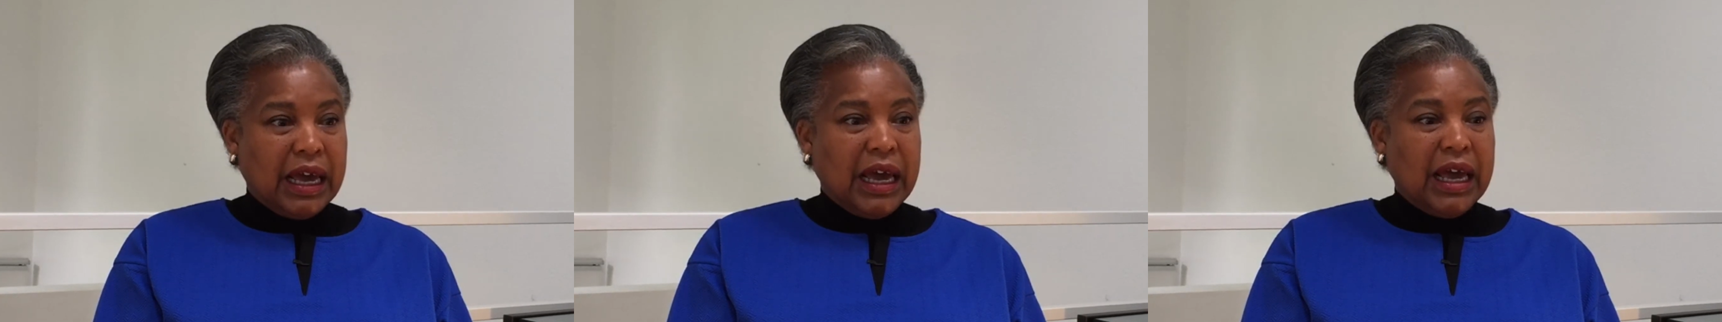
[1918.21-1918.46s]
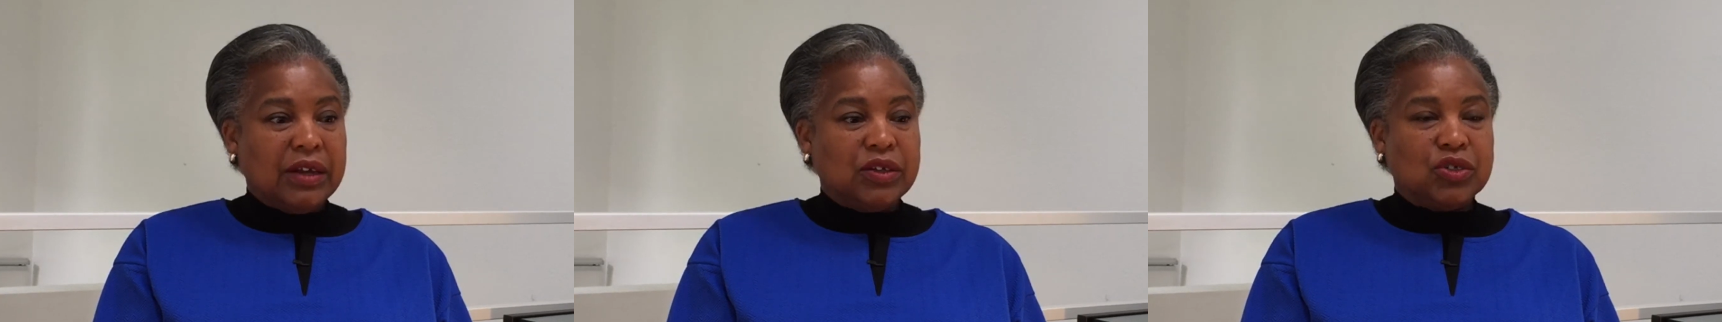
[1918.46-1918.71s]

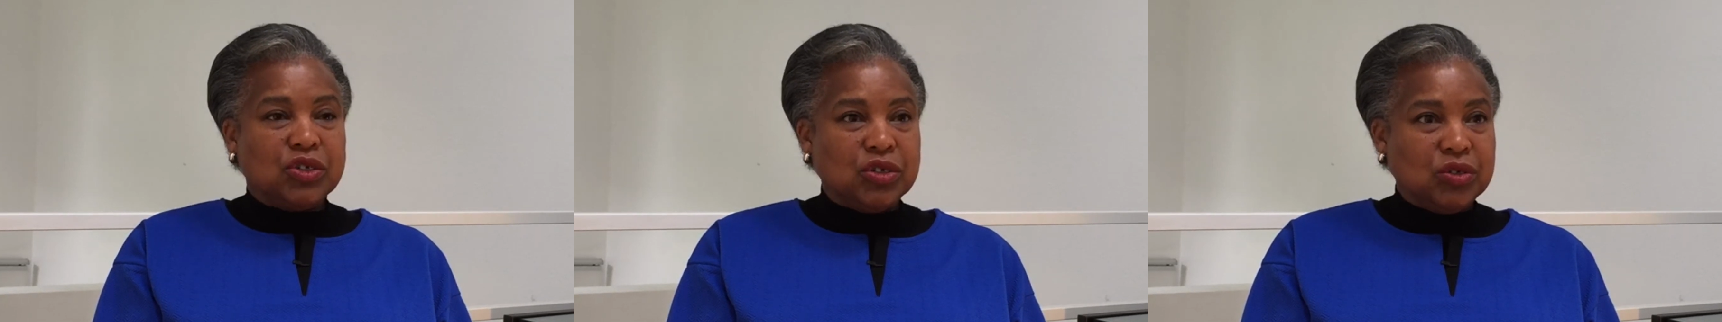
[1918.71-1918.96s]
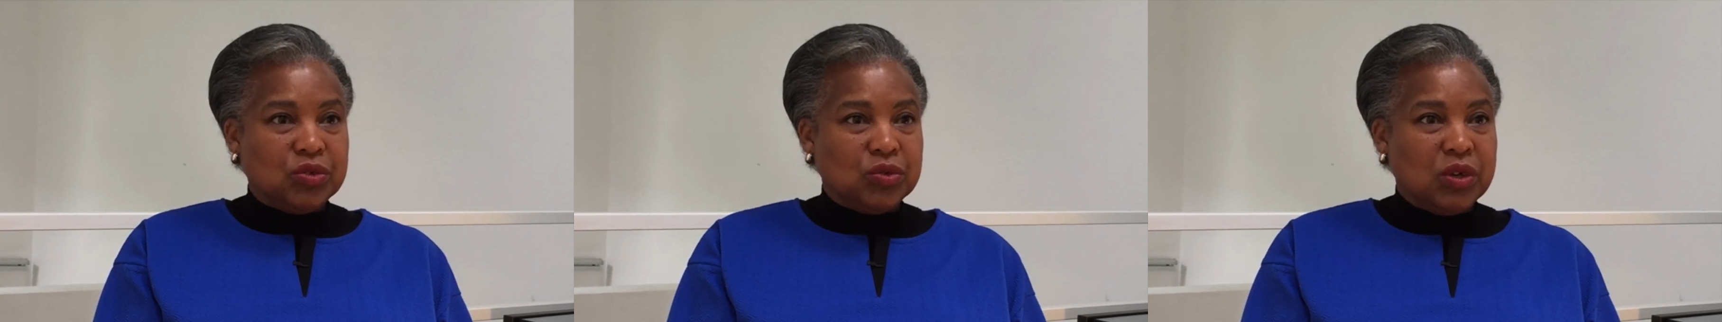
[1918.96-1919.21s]
and
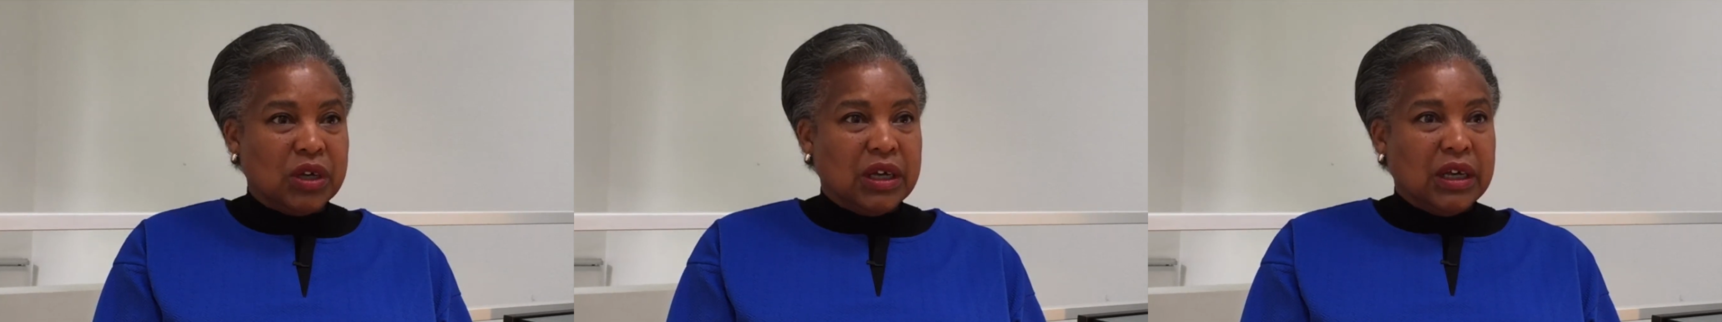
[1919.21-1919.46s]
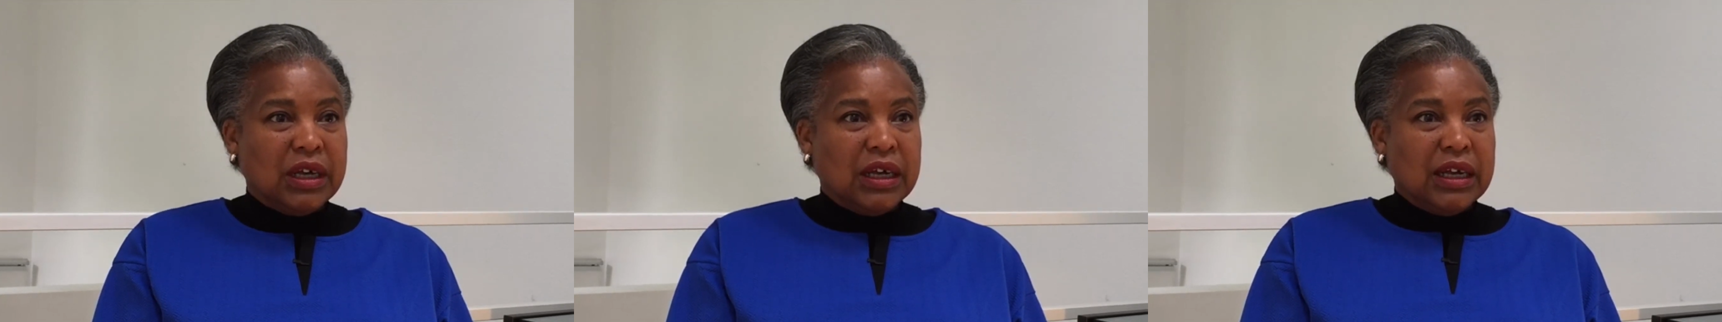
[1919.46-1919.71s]
two,
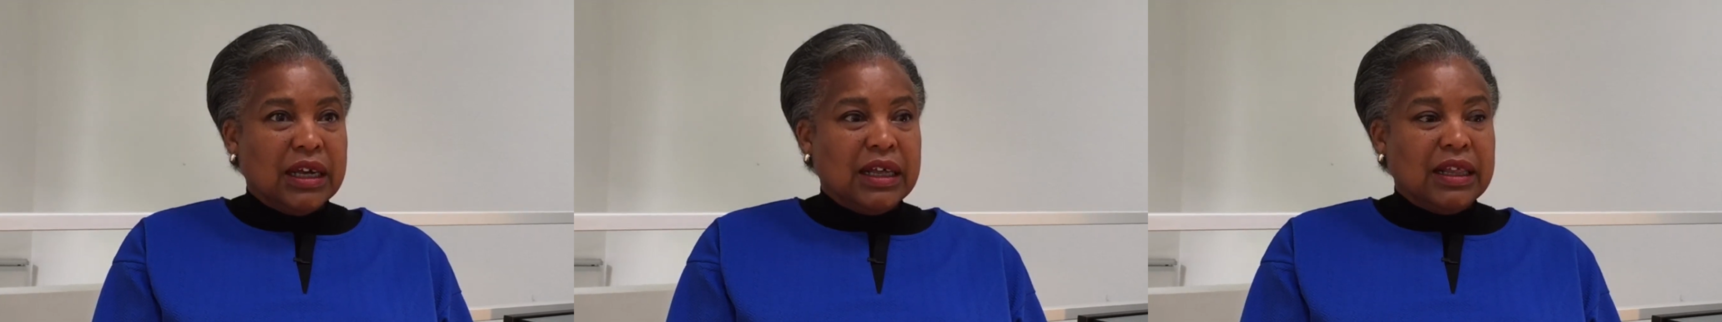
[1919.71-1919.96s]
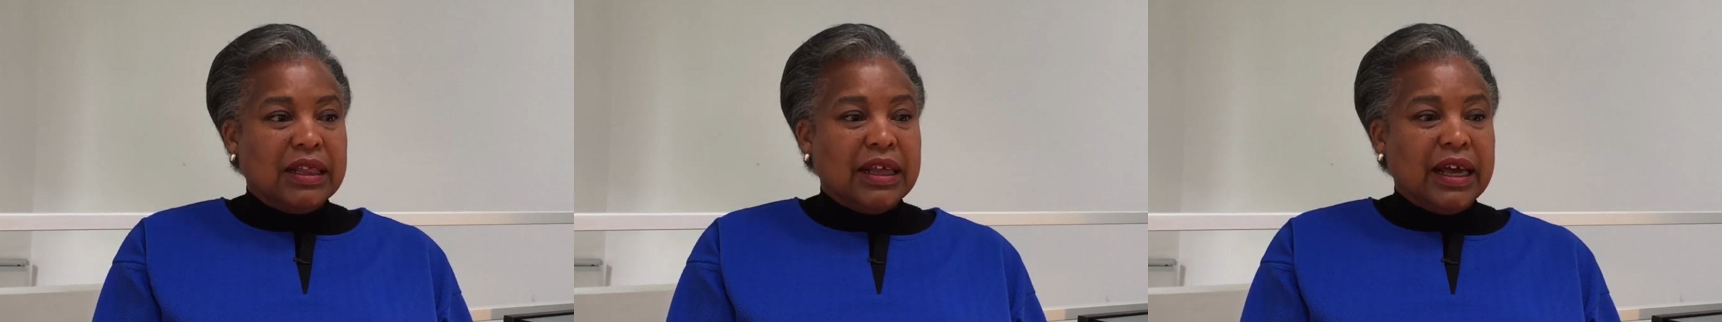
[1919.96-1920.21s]

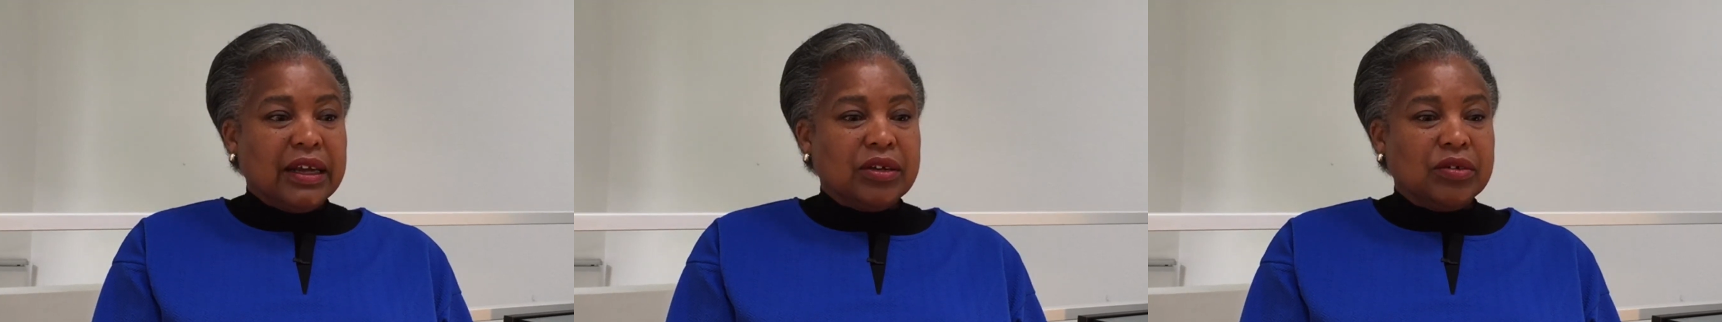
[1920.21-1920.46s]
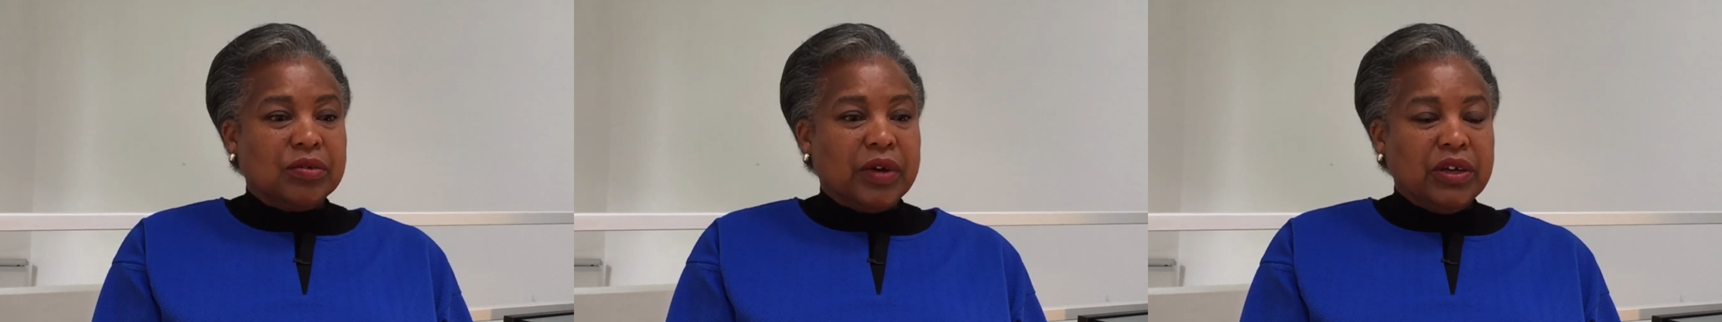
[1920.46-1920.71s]

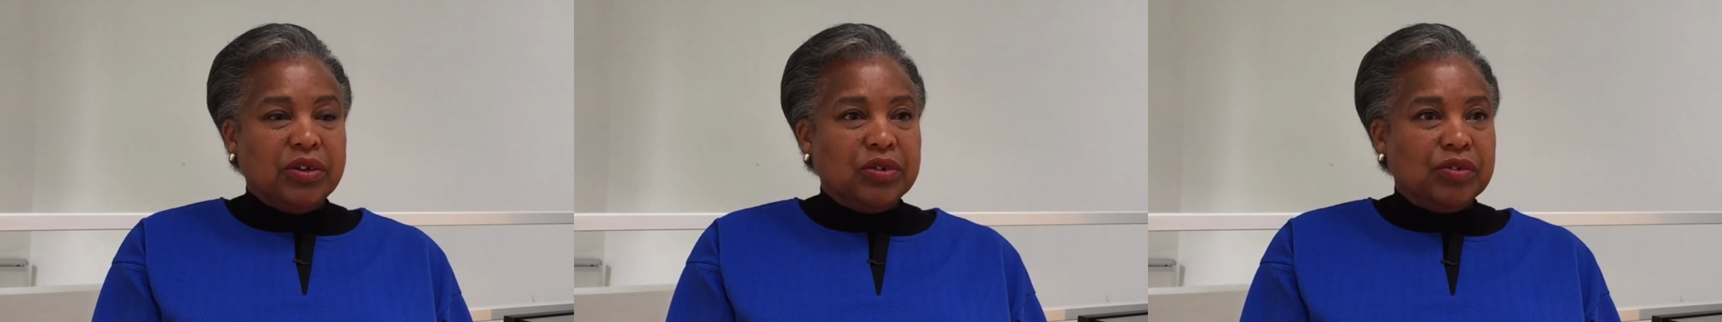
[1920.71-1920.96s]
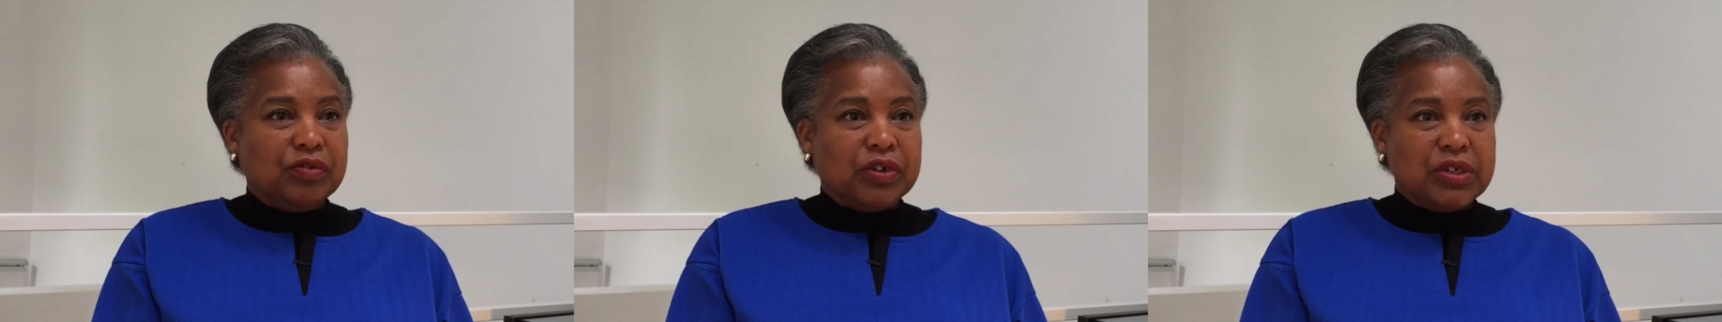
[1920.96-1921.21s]
that great
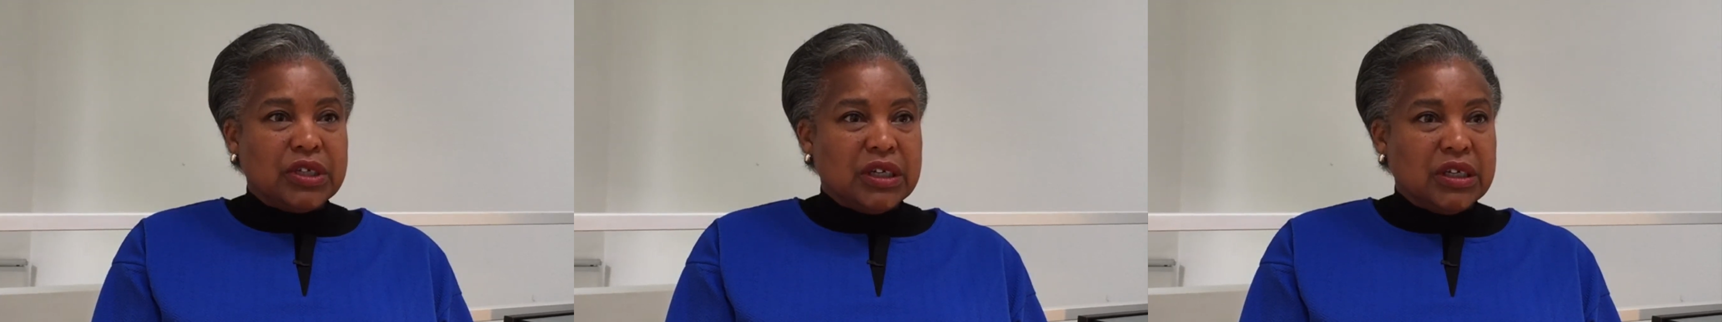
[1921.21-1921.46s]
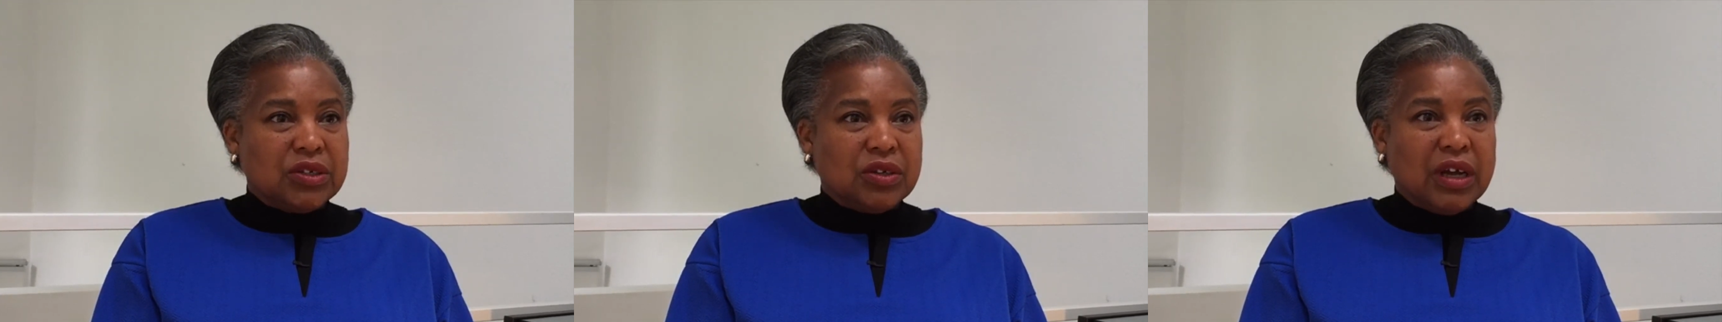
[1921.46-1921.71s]
universities are